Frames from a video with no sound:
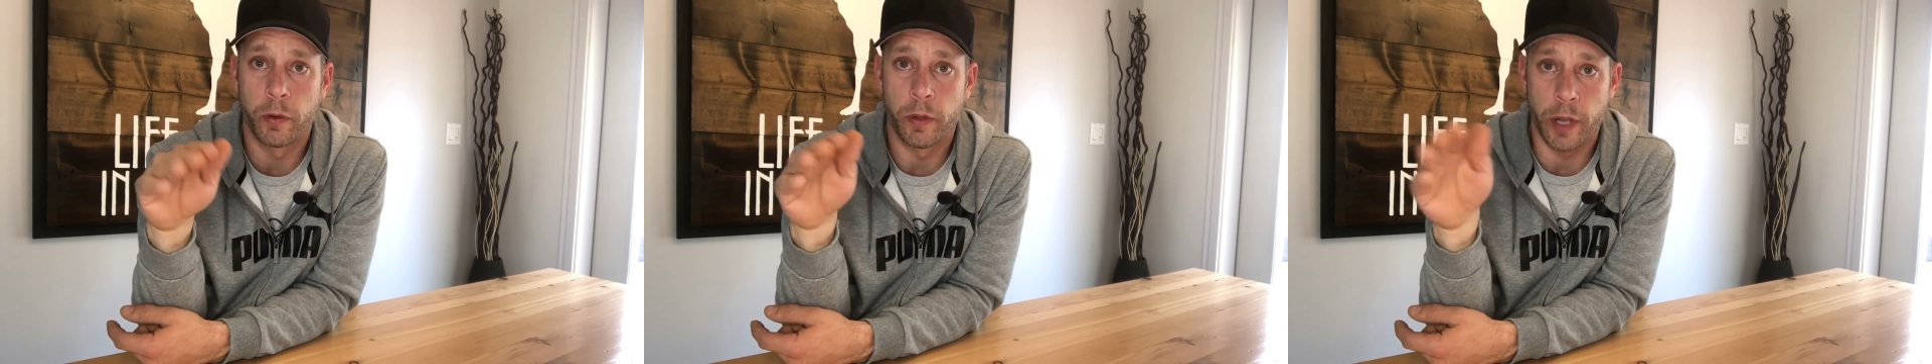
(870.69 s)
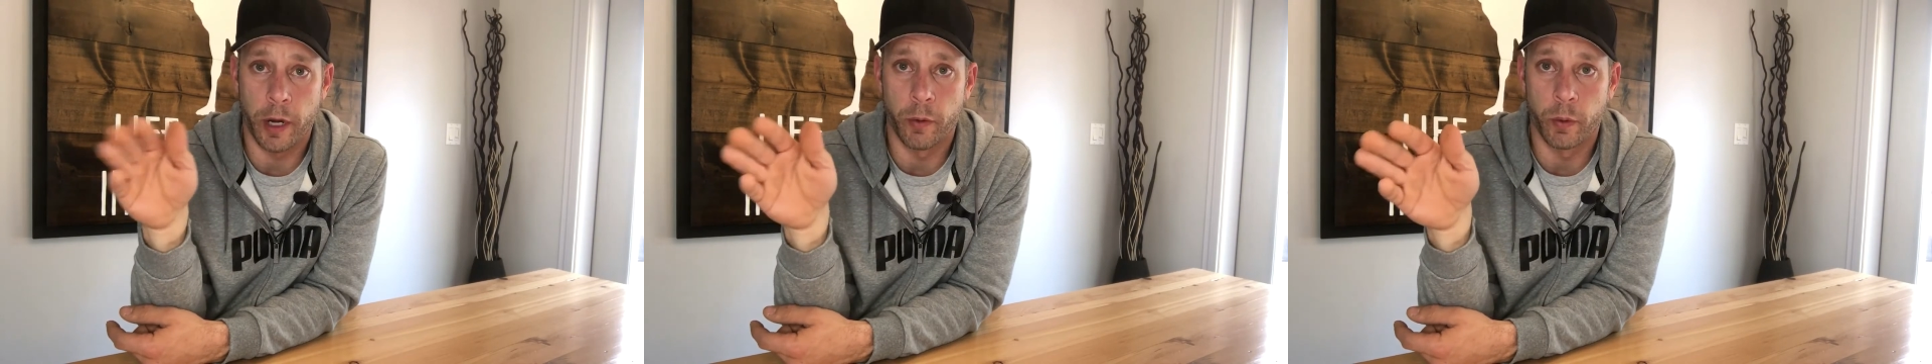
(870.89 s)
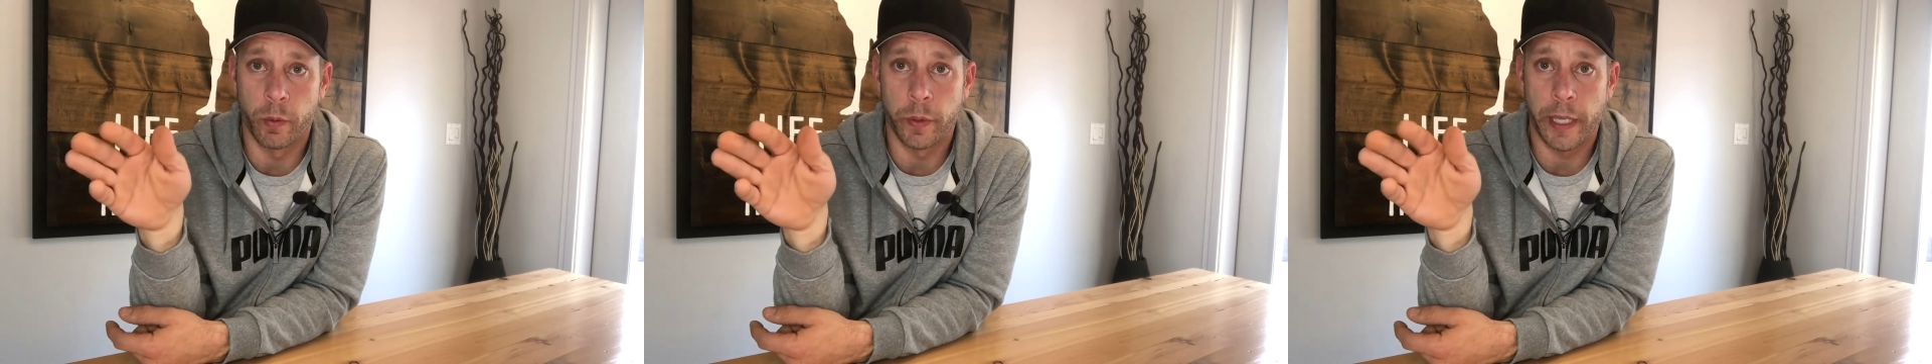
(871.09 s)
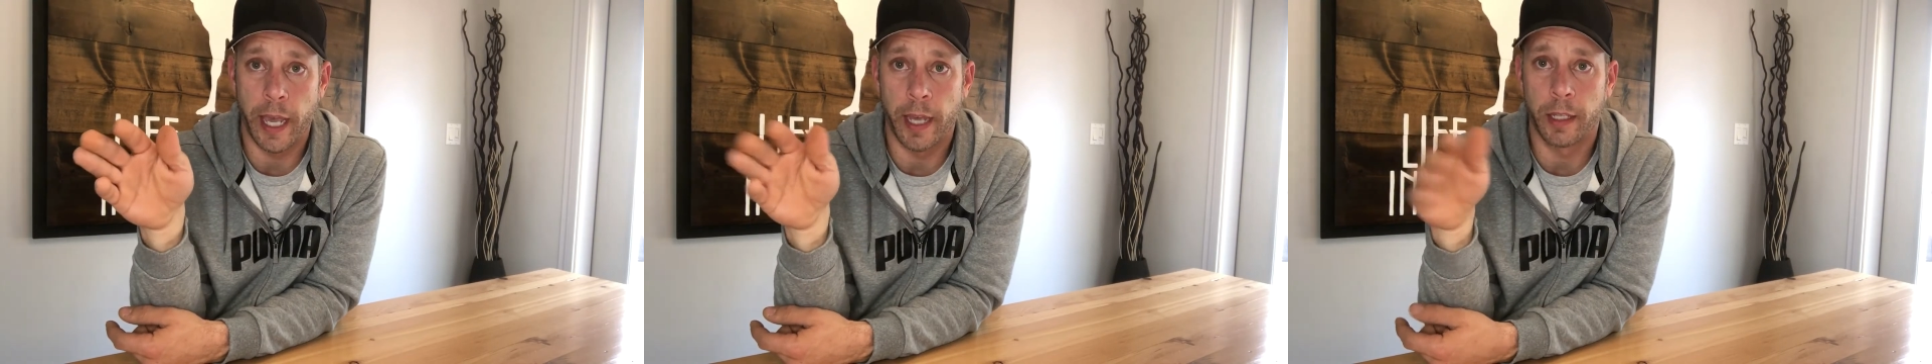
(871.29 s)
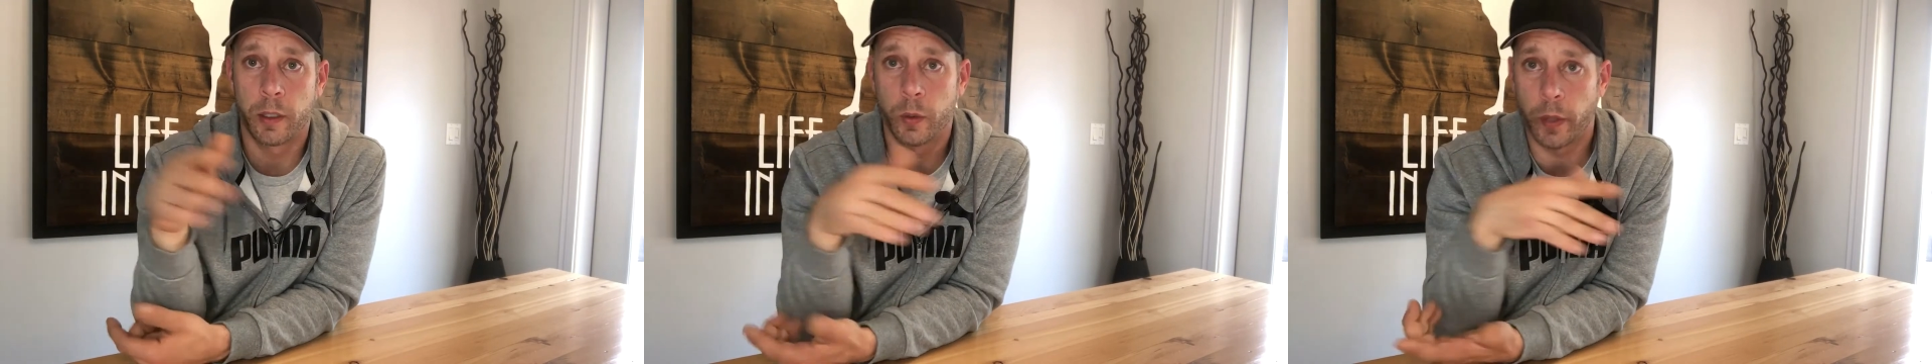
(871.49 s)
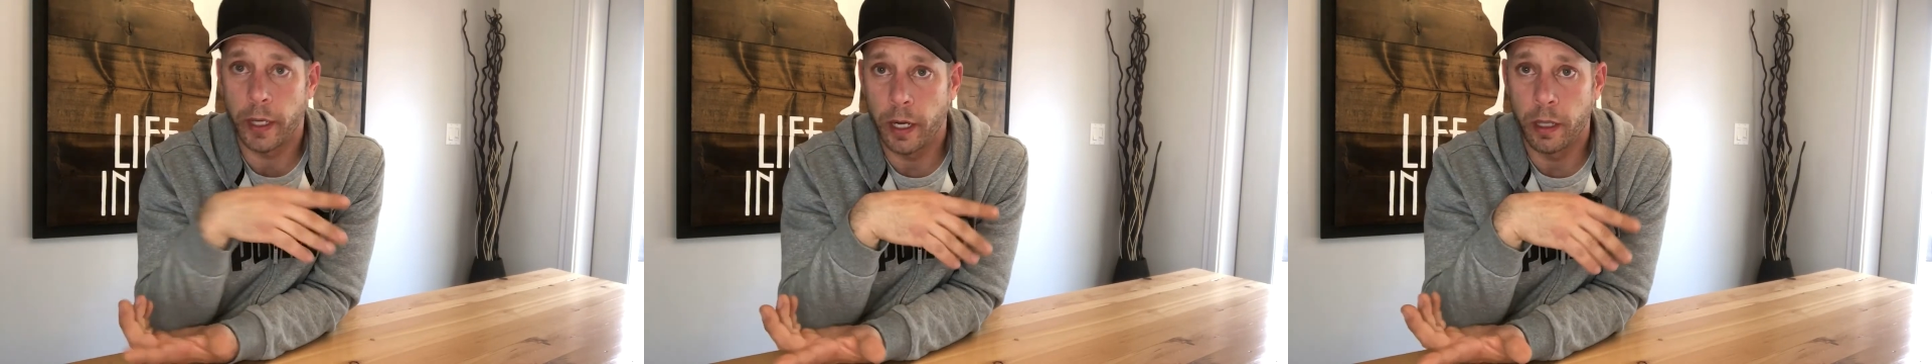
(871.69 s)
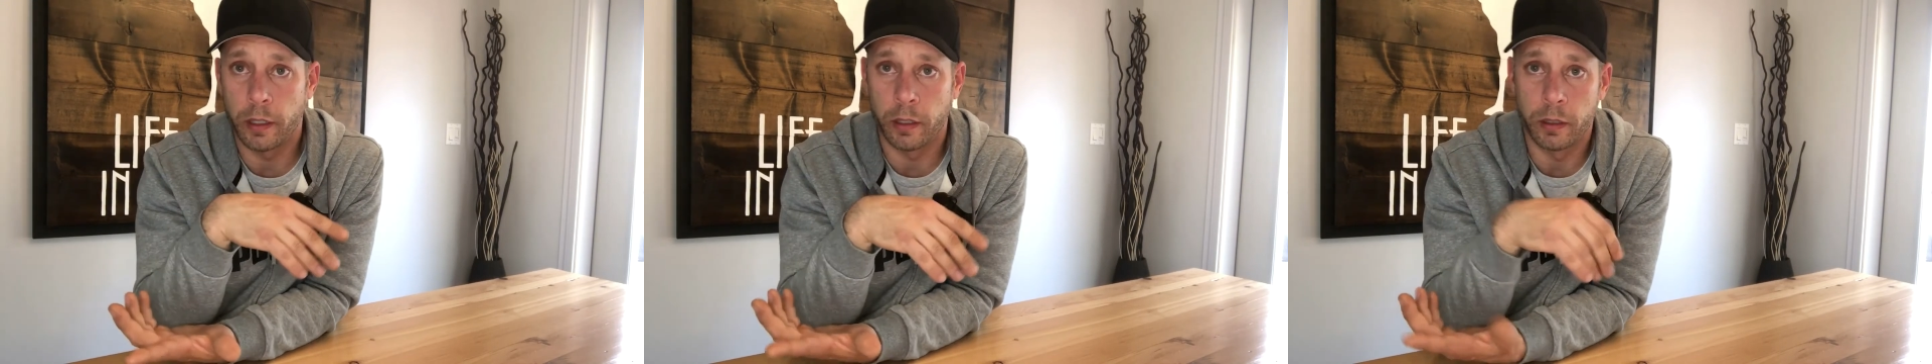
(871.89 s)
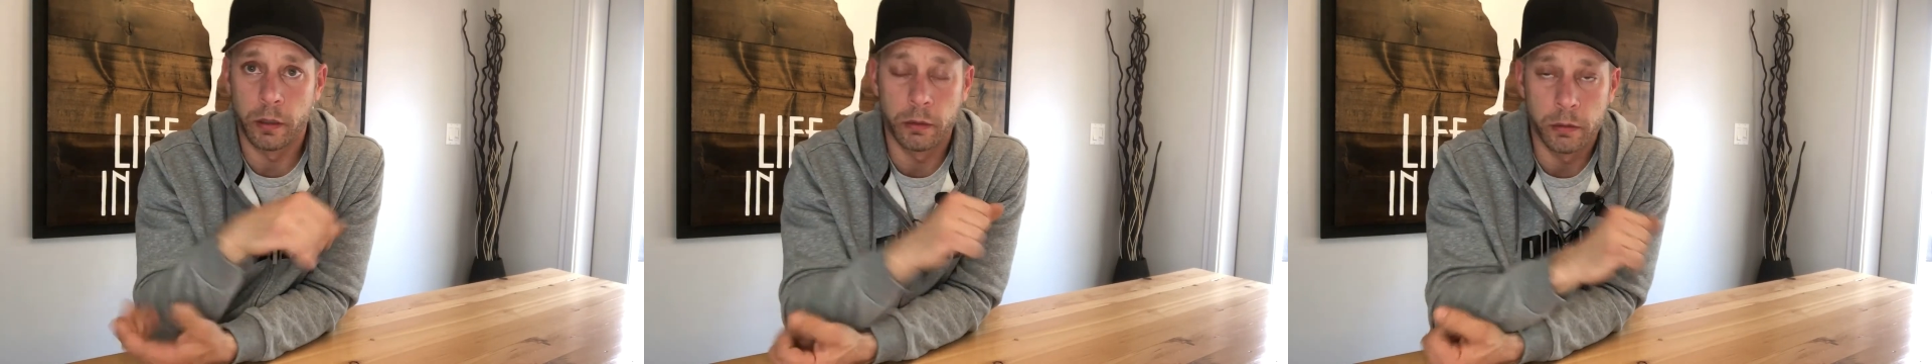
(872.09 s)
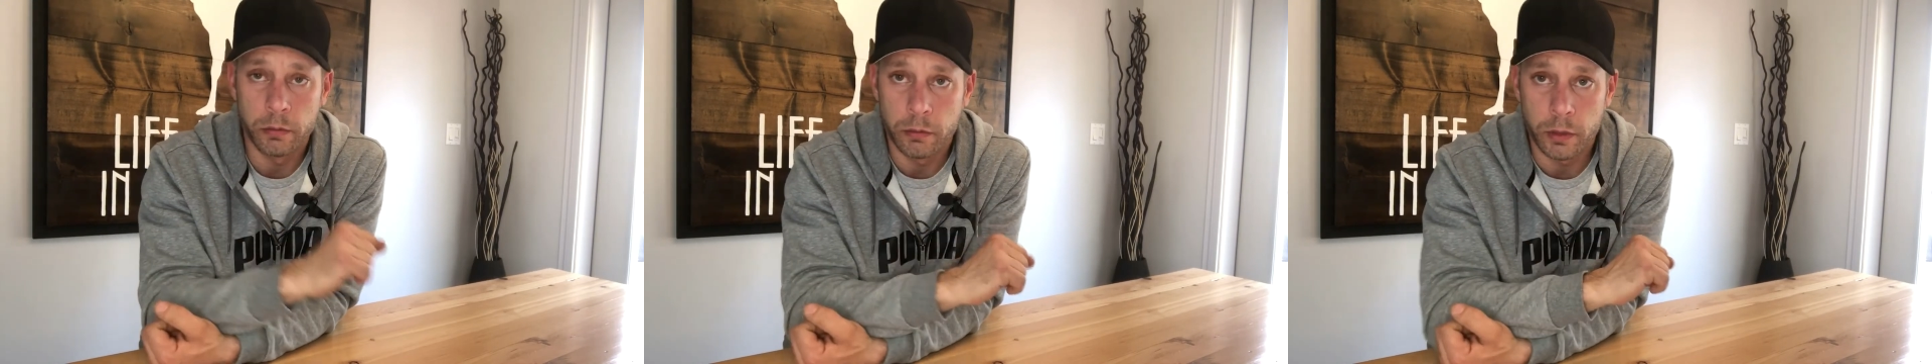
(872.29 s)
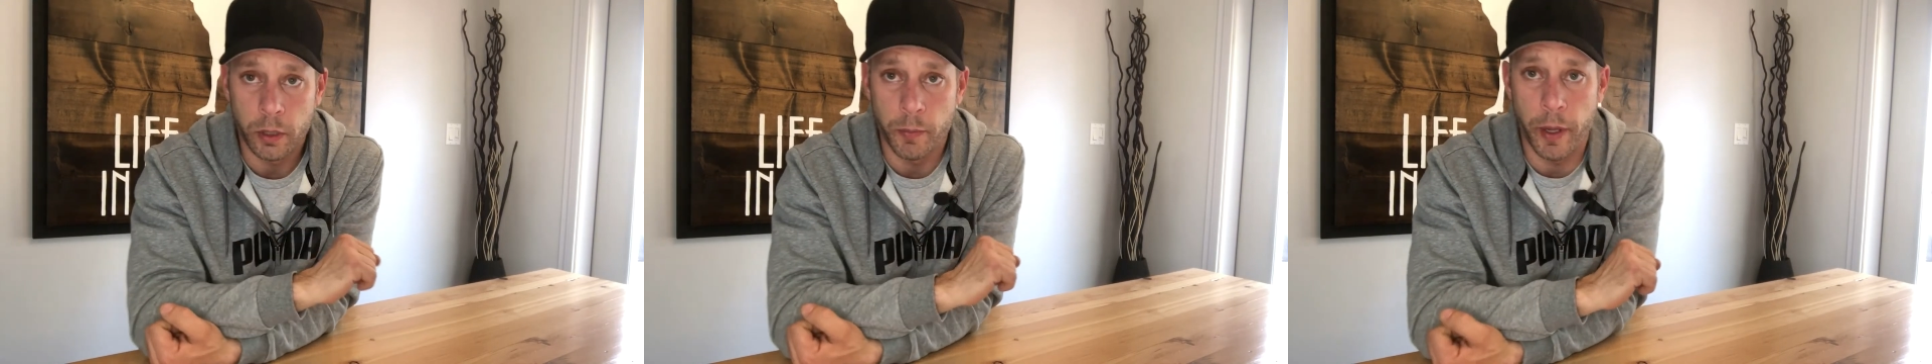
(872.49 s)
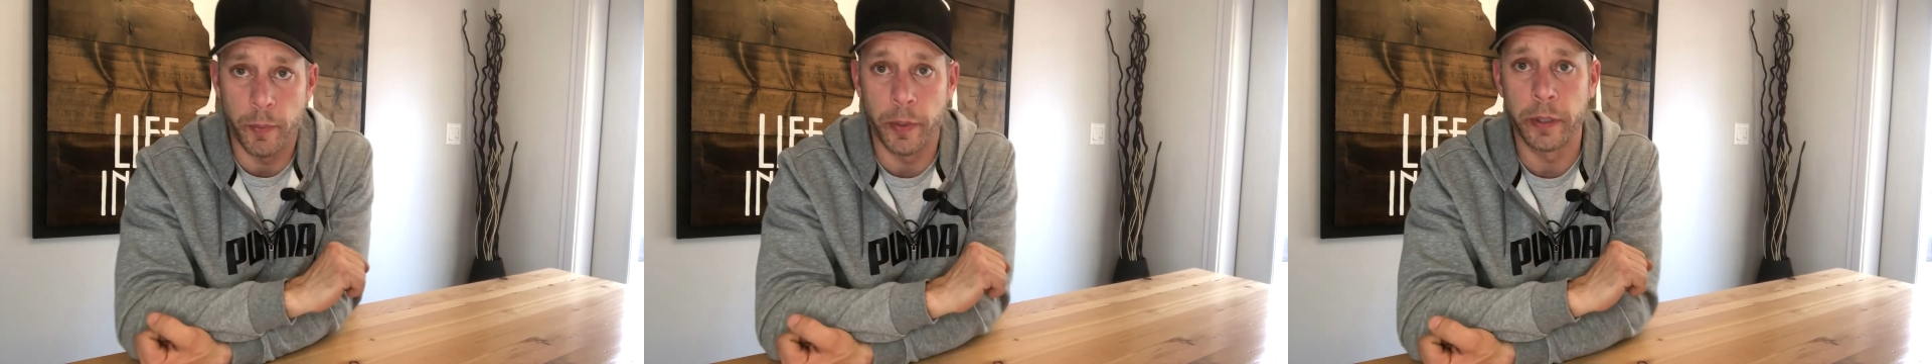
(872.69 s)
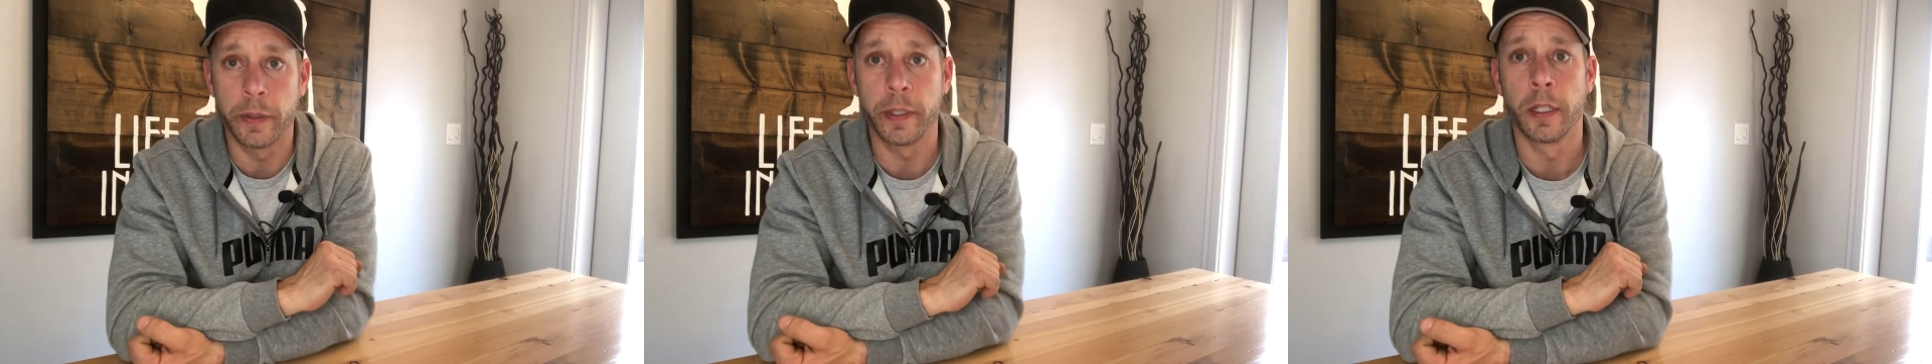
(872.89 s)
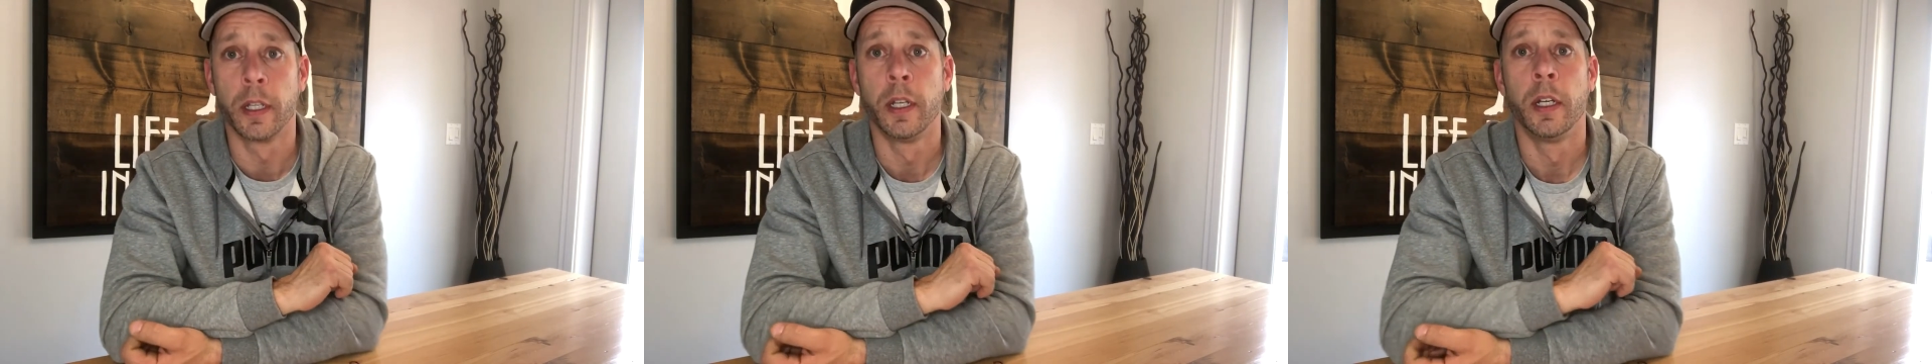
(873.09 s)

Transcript: were there when we can because we had other commitments.